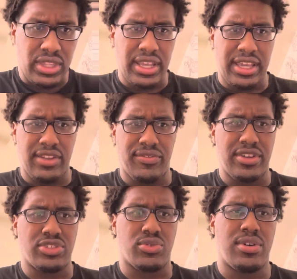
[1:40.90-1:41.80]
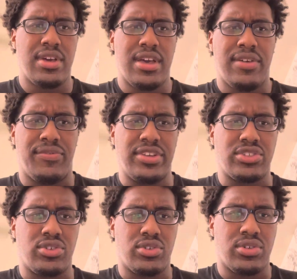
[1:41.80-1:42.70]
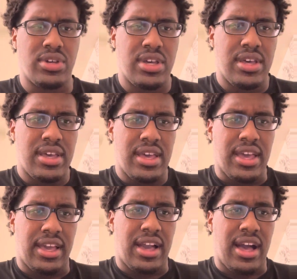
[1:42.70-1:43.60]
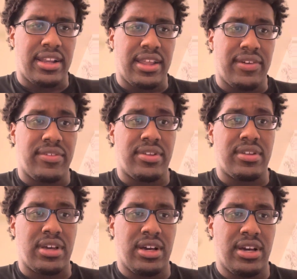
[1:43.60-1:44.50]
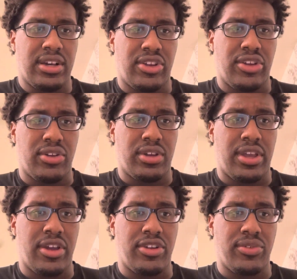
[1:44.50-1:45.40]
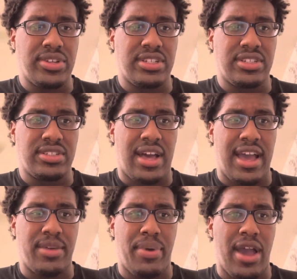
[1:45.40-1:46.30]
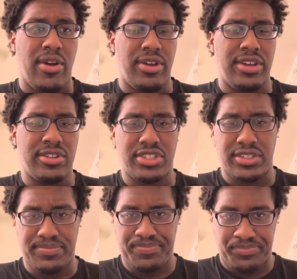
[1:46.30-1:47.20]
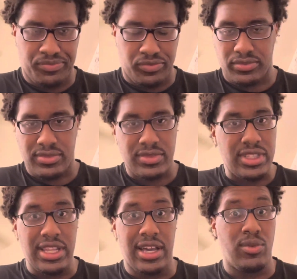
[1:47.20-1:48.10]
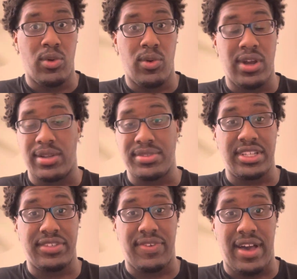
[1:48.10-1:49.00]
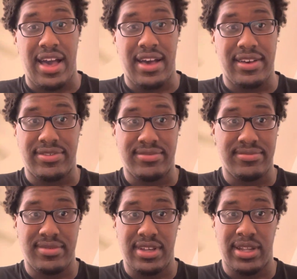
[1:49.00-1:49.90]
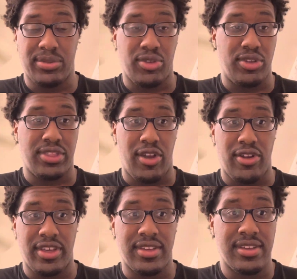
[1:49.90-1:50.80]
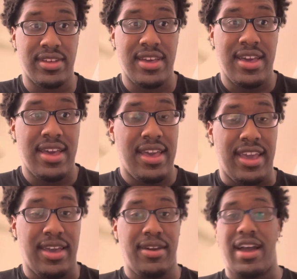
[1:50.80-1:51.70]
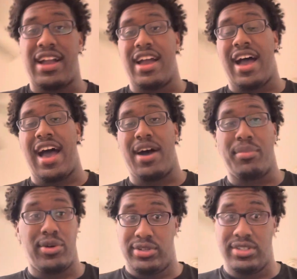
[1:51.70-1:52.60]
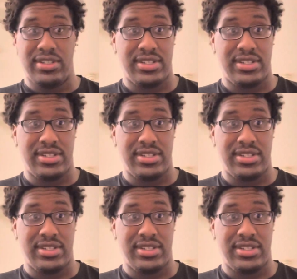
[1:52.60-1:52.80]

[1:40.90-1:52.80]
Individual, physical, and cognitive characteristics: height, power, energy. Well, one, I'm 6'5", I'm 330, and I got a high motor.